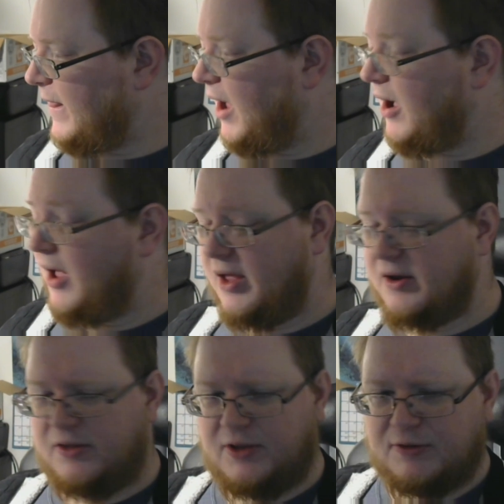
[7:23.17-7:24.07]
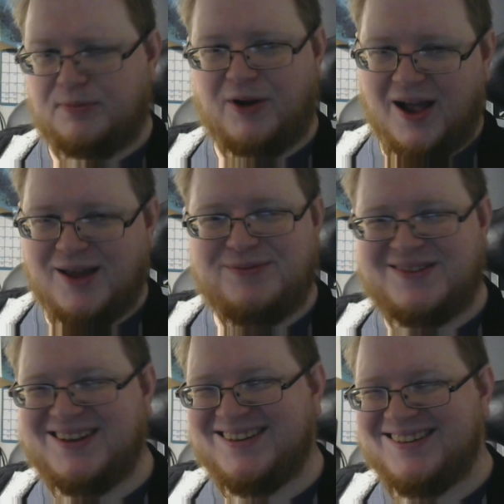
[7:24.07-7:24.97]
A, nothing's
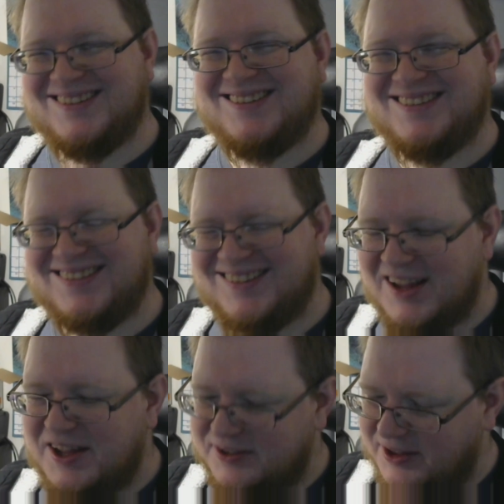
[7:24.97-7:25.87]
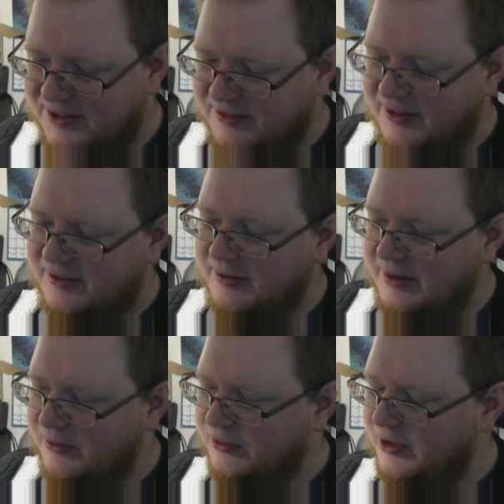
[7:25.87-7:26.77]
primed. that's the
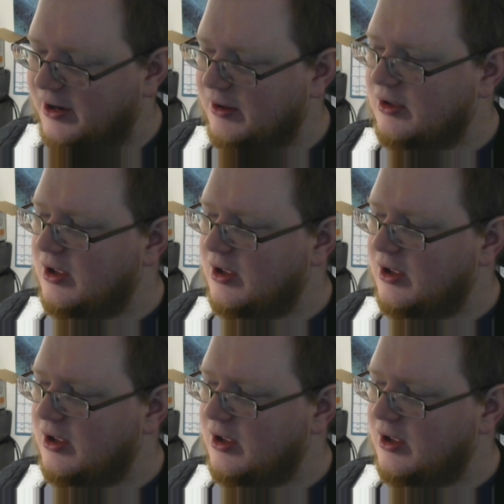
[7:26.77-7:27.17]
downside.